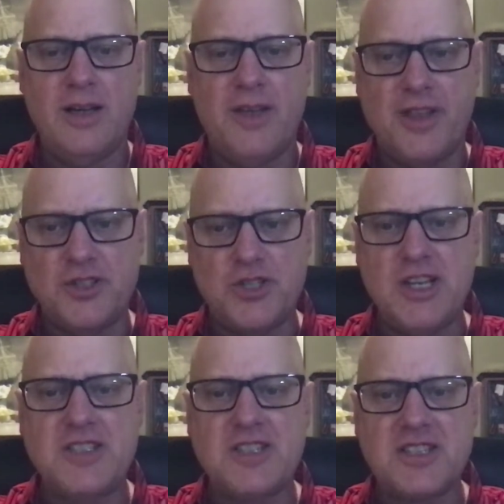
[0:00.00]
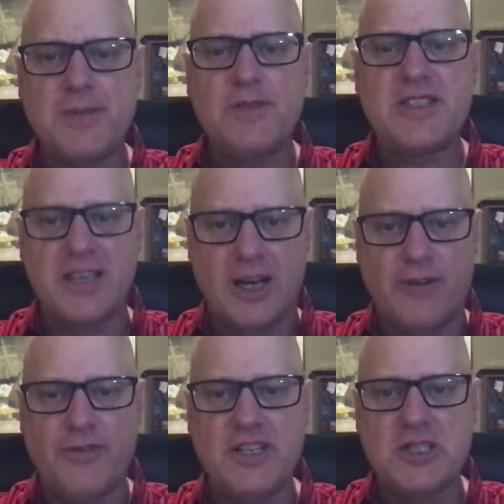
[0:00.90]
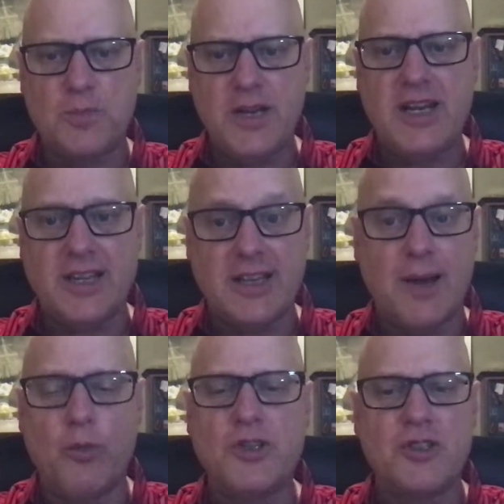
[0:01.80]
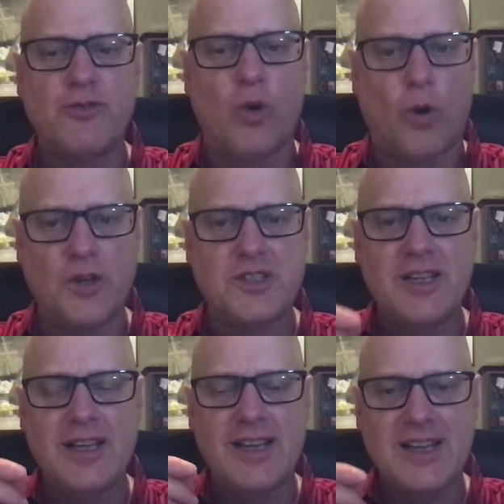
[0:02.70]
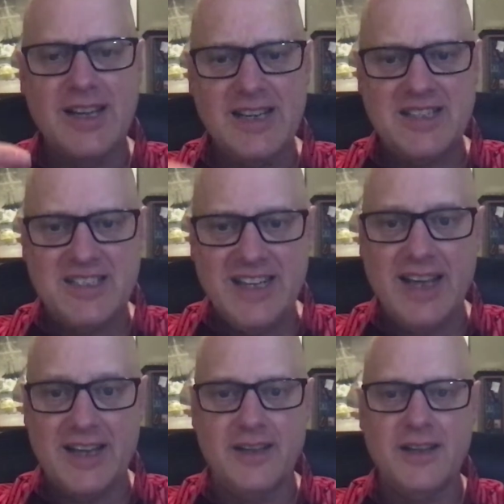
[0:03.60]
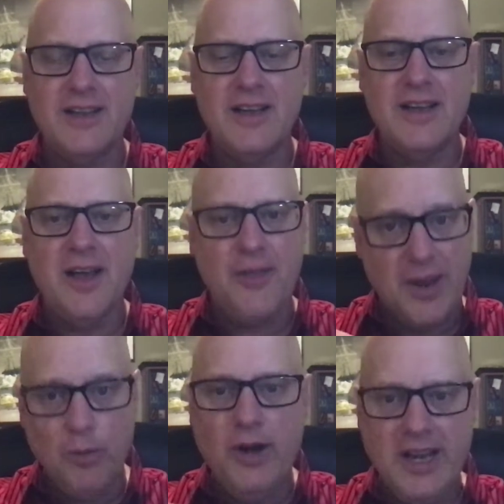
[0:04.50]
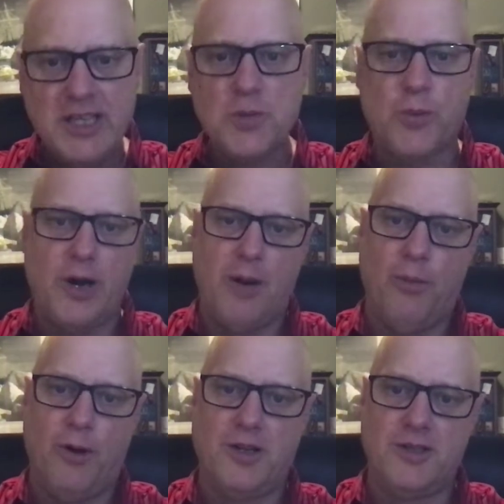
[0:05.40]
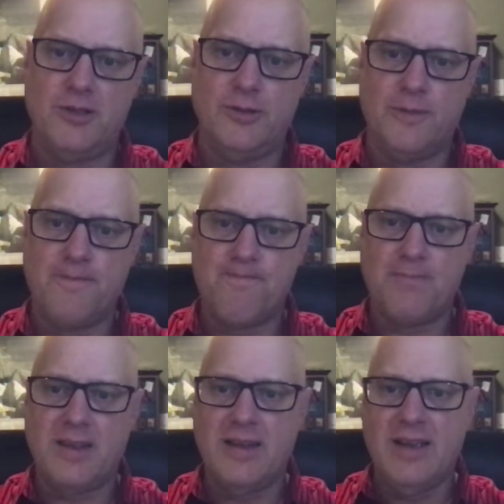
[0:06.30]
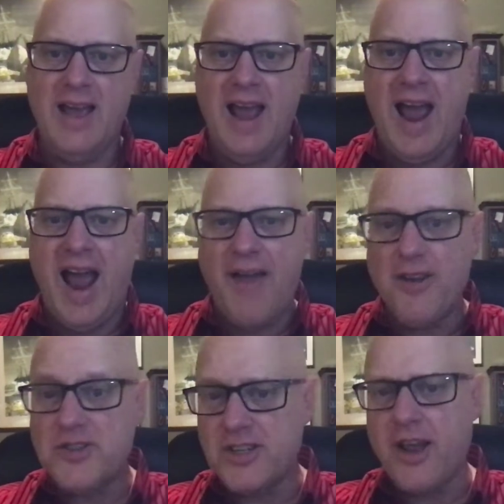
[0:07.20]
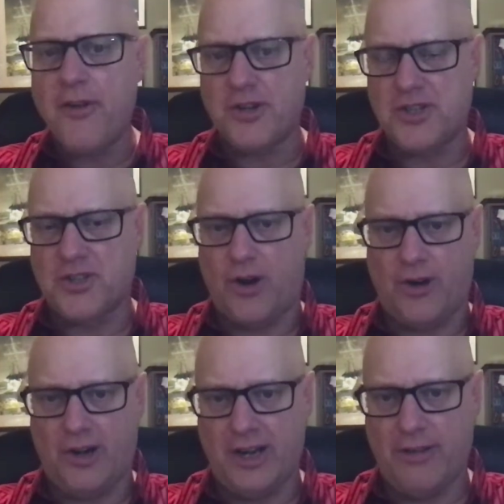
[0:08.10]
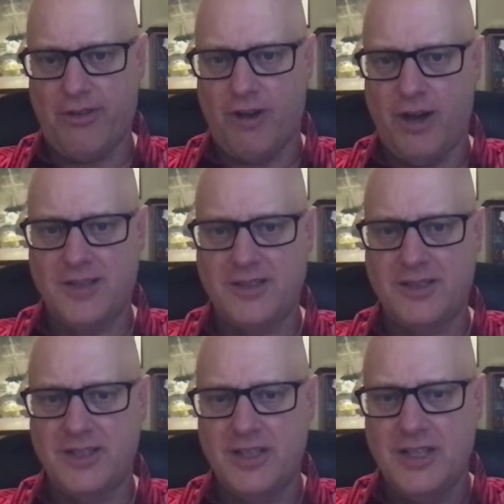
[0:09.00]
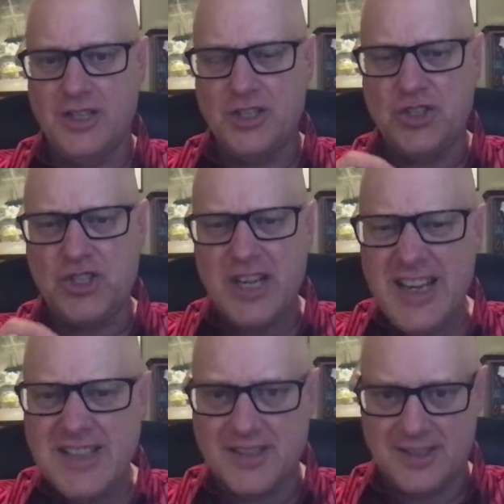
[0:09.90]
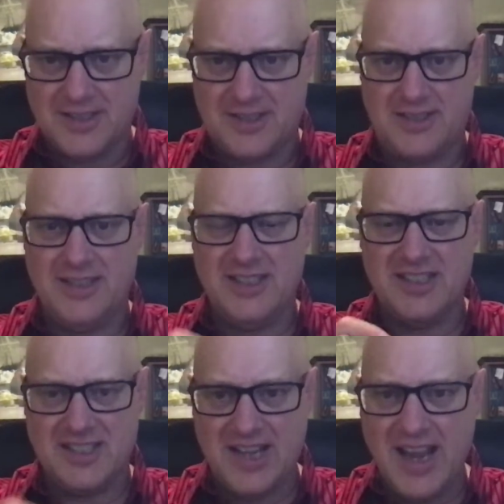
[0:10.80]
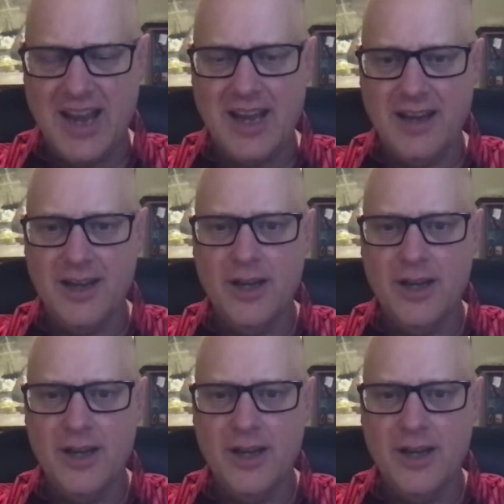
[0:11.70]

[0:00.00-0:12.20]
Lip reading: that Jesus himself is speaking them, which of course he did. They were his prayer book too. And there's another startling thought. Jesus saying,